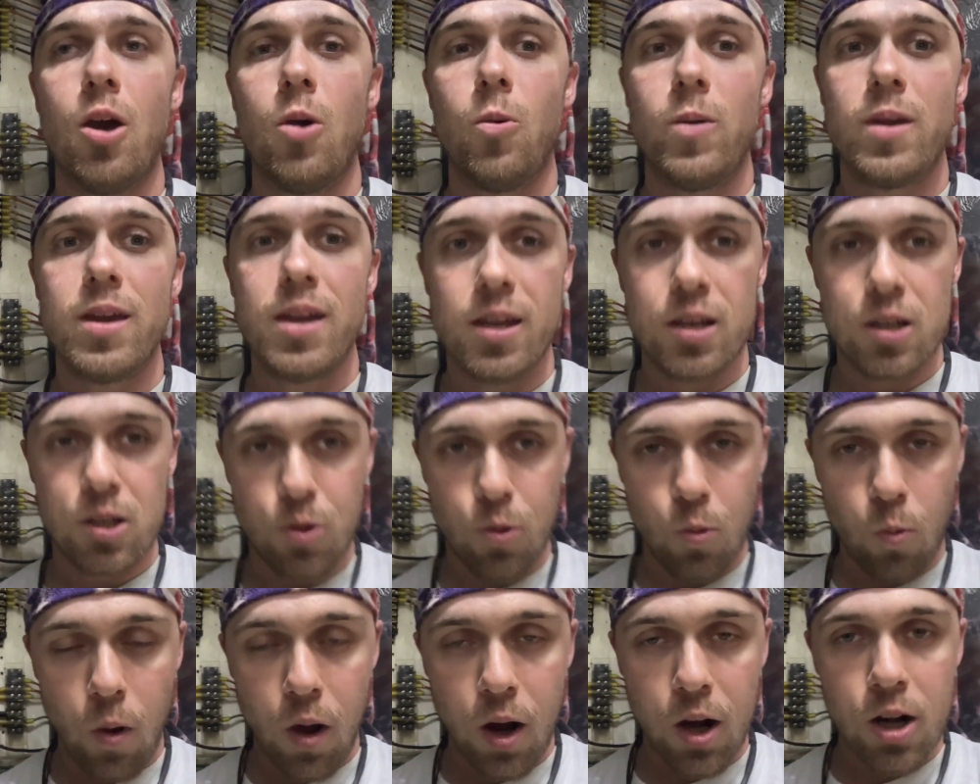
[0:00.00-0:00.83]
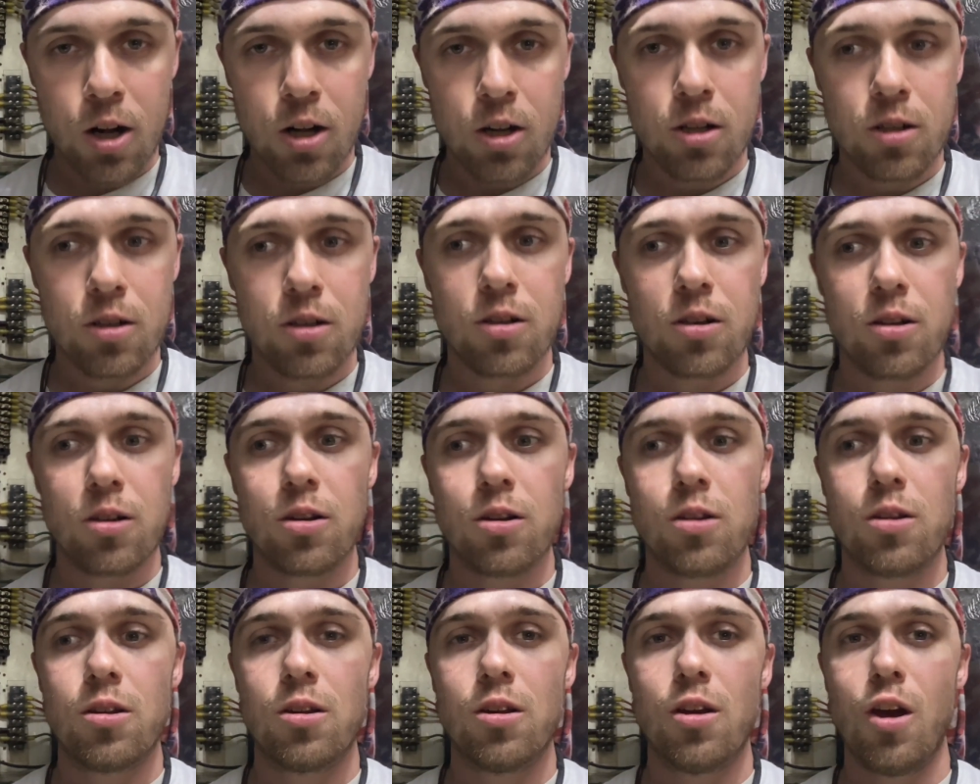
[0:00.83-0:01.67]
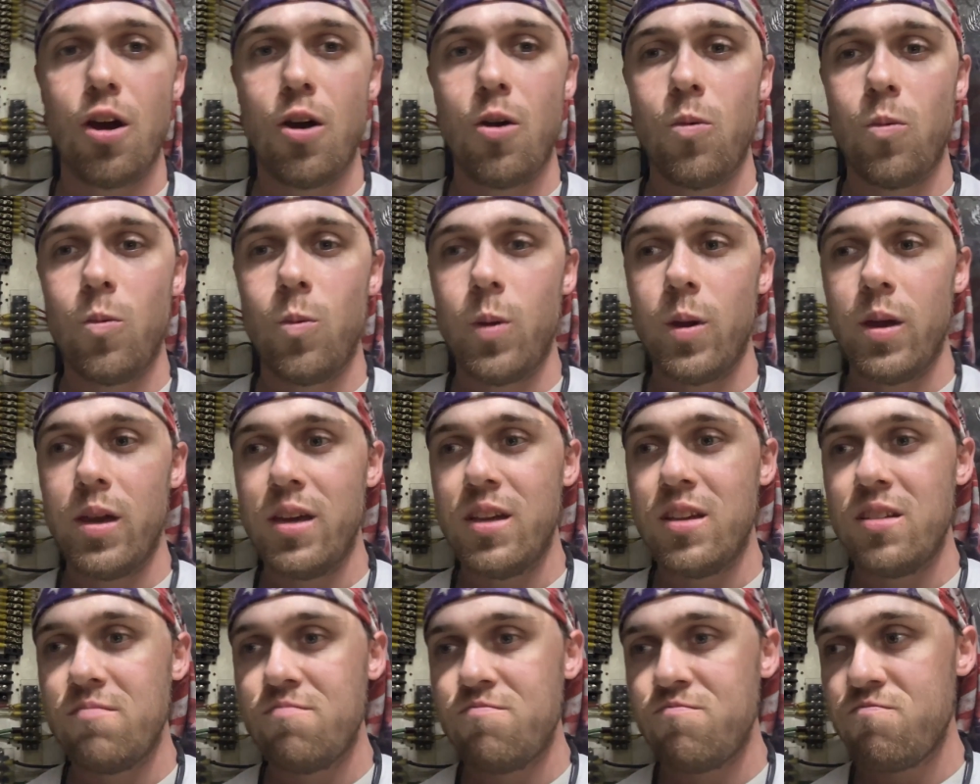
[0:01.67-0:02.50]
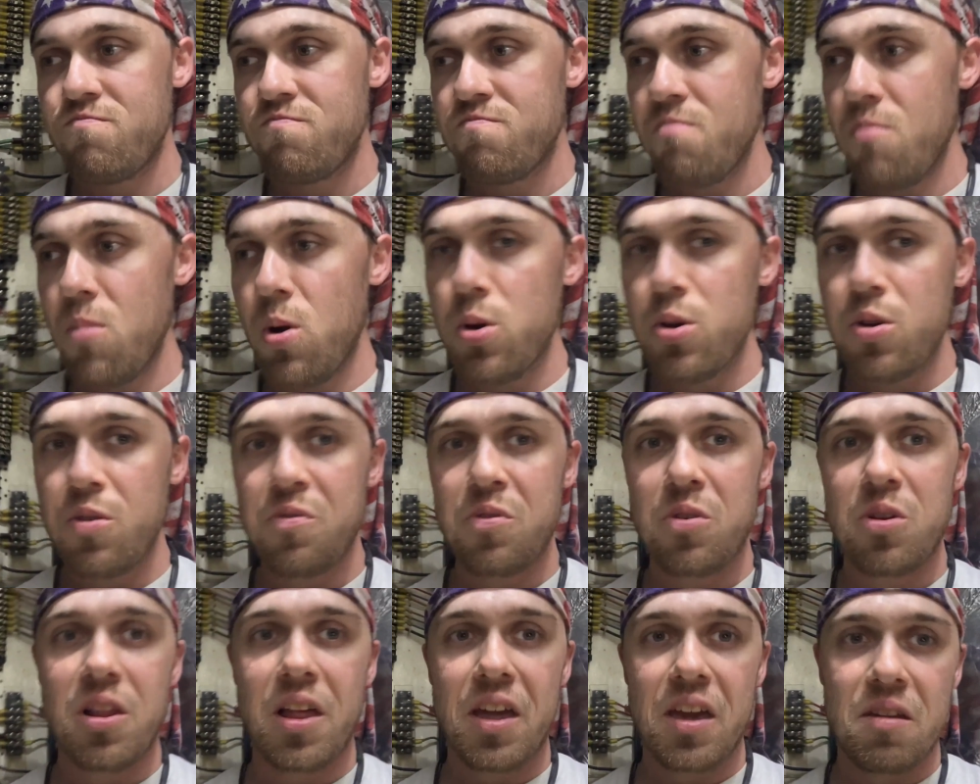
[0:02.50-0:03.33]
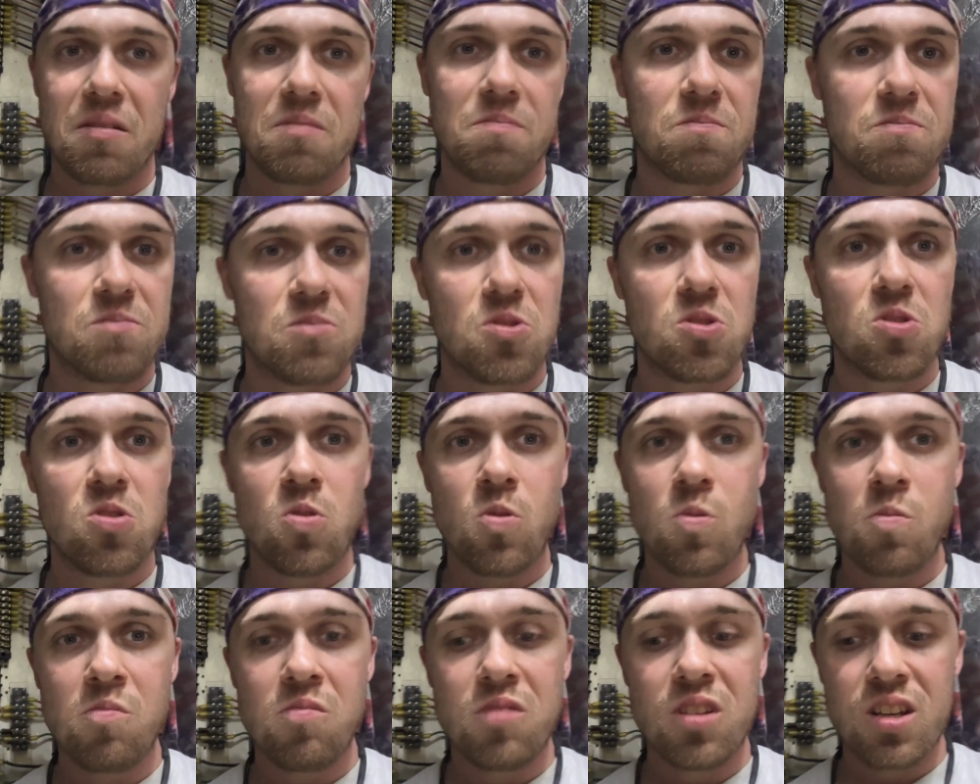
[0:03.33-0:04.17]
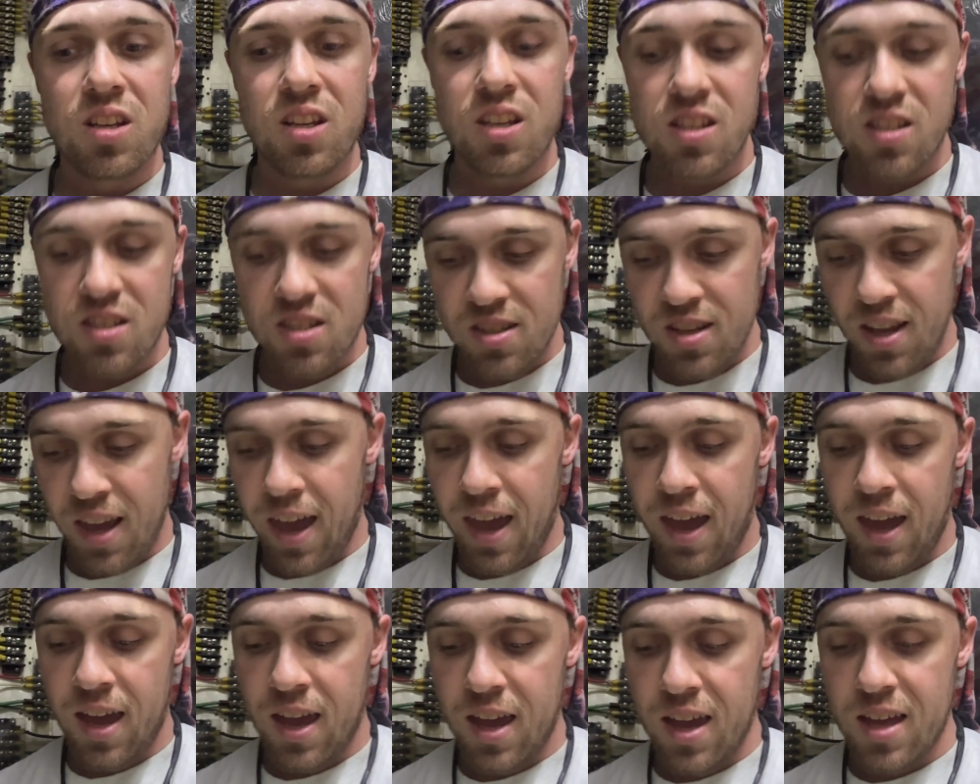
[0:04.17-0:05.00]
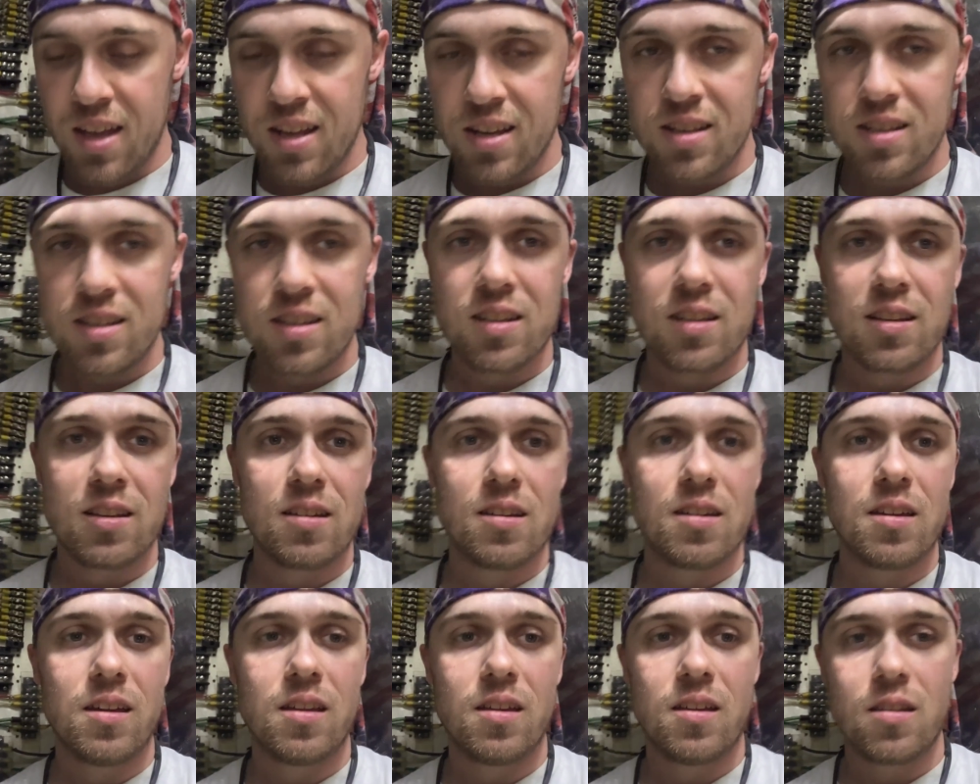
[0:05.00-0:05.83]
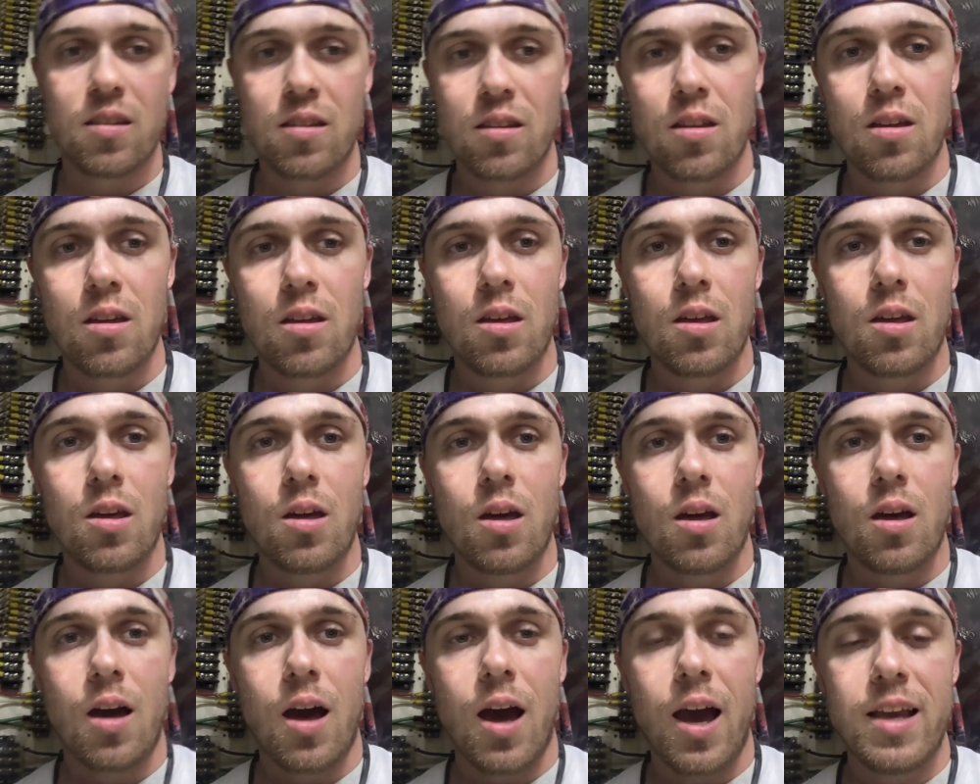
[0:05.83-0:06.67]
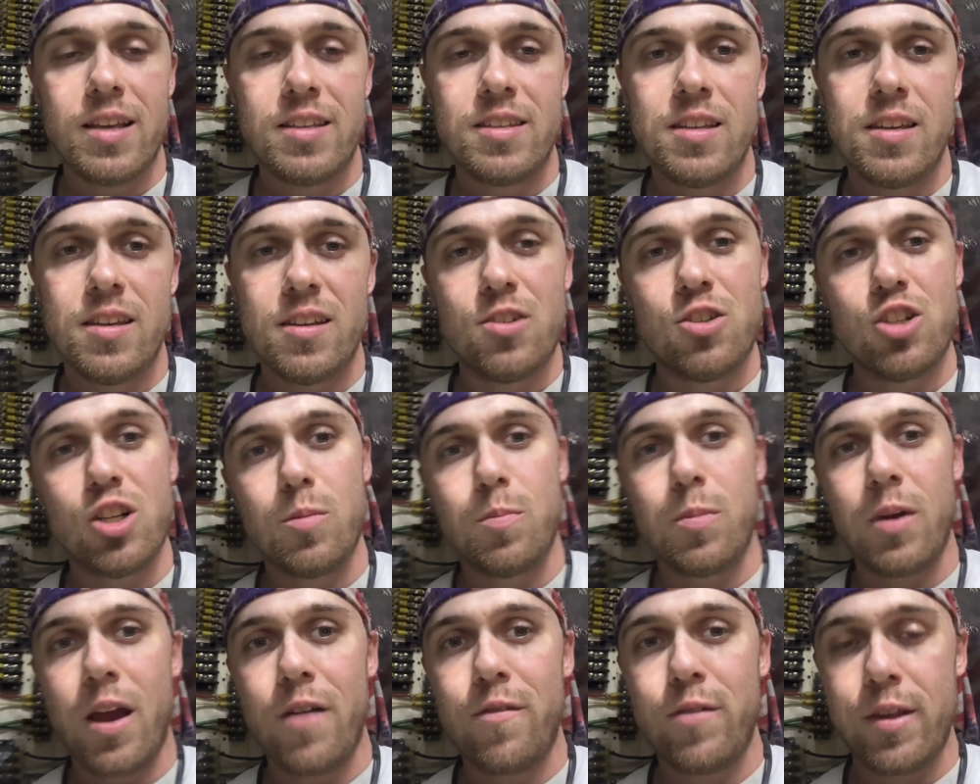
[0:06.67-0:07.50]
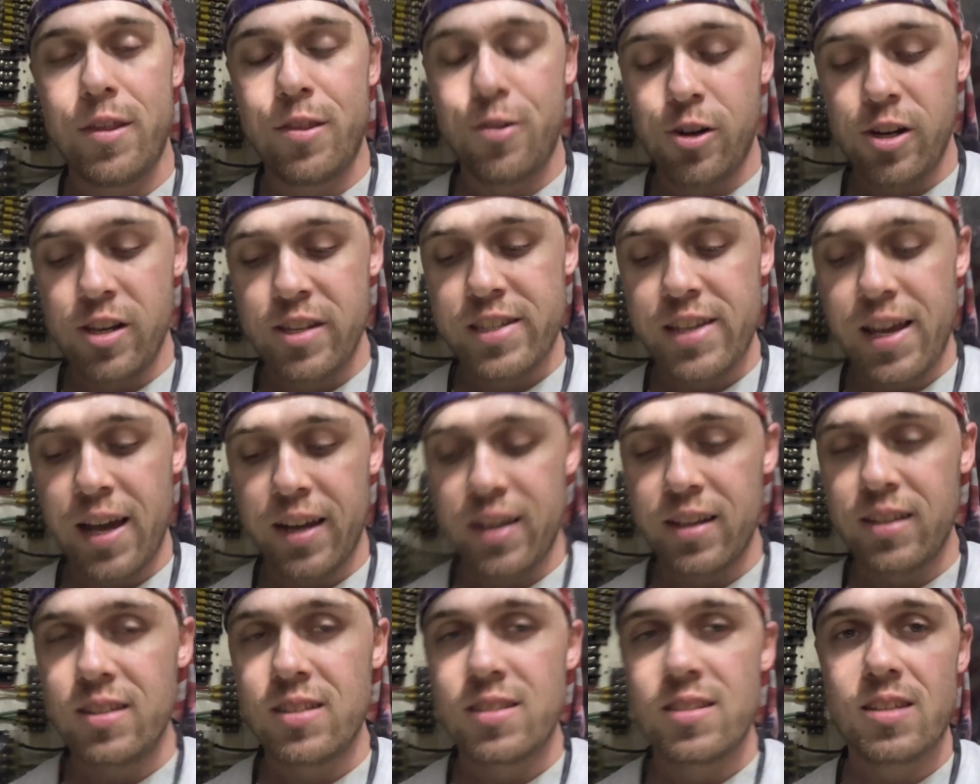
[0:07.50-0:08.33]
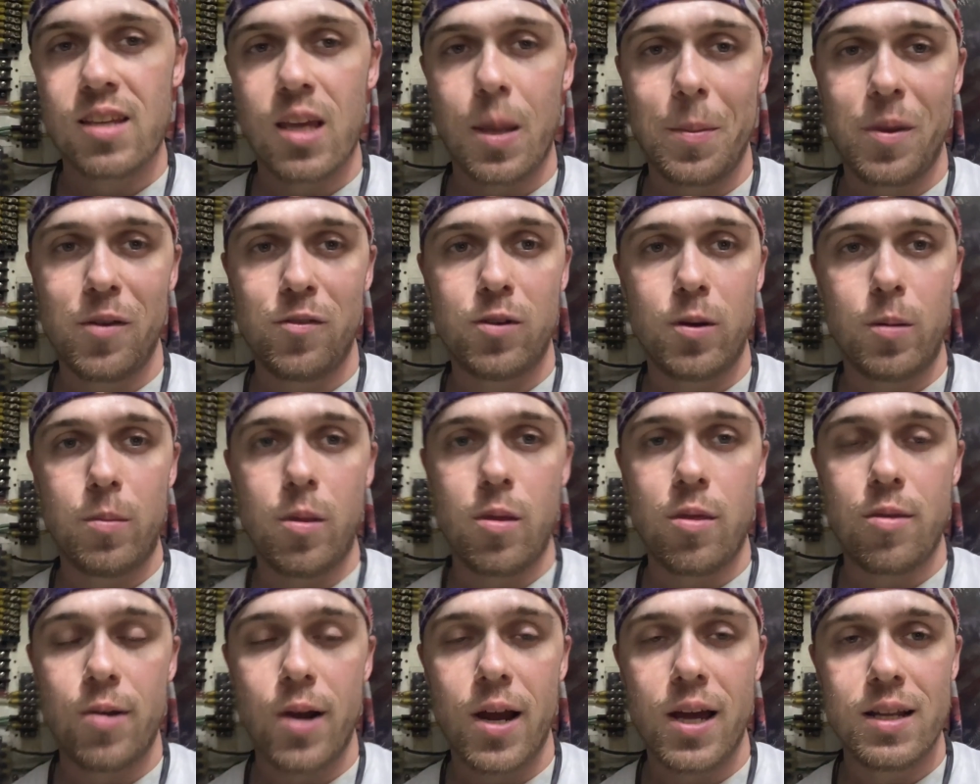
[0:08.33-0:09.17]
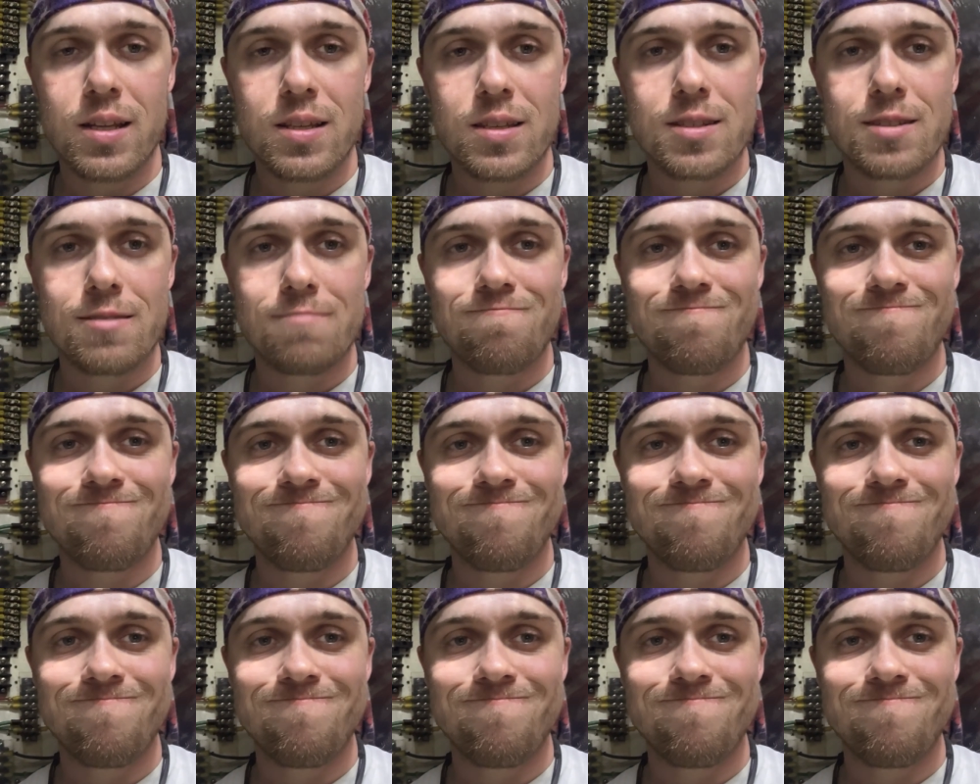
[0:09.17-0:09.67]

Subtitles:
we get into the water, we motor for like 2 minutes, and I see a drip every 3 seconds coming from the threads.